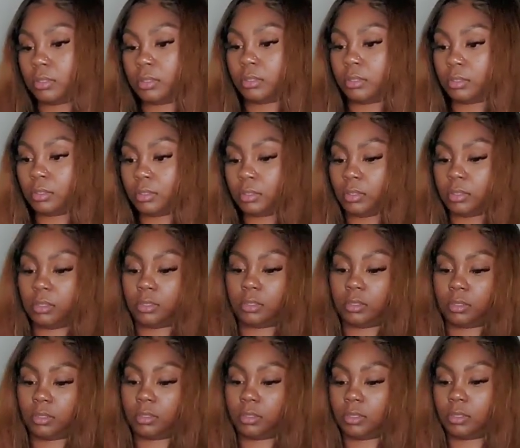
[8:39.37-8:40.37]

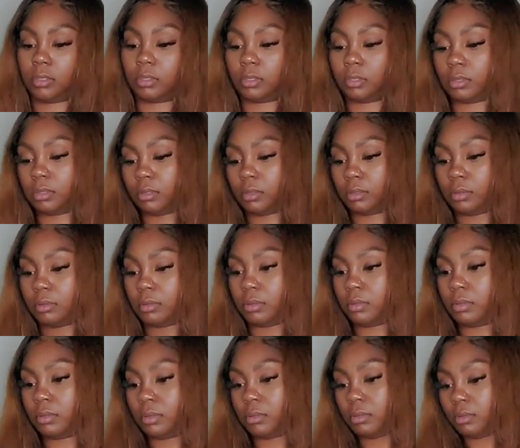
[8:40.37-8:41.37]

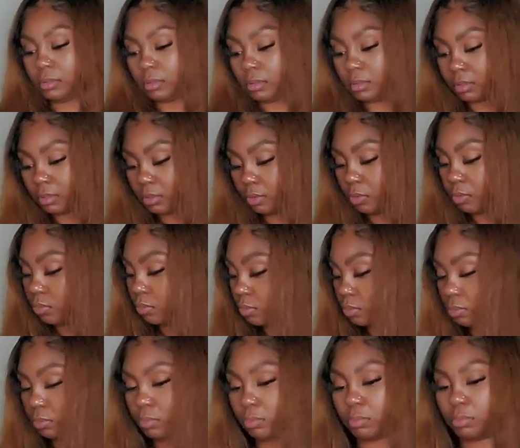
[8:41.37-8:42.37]

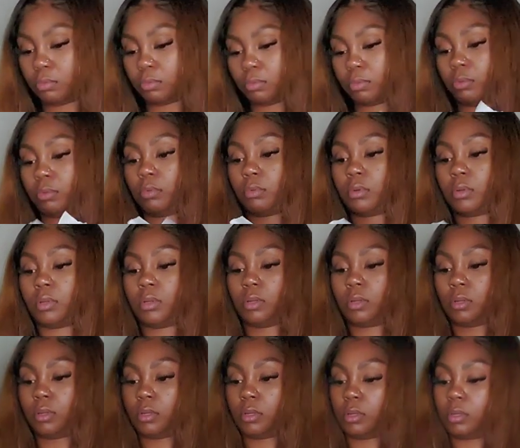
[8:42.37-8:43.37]

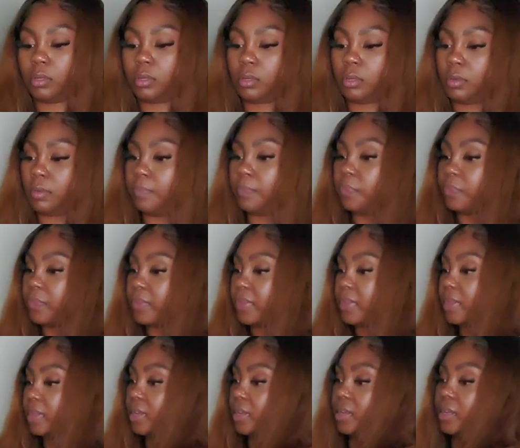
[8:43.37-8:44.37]

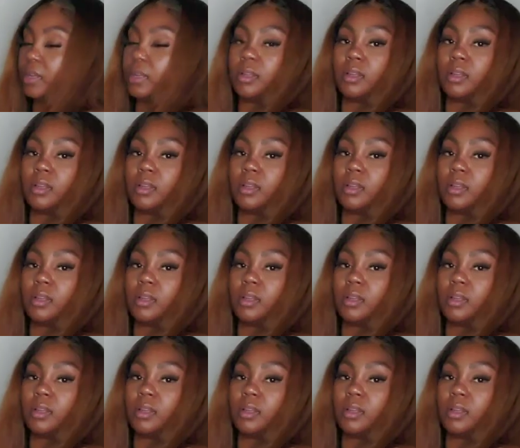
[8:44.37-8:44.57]
Nobody speaks.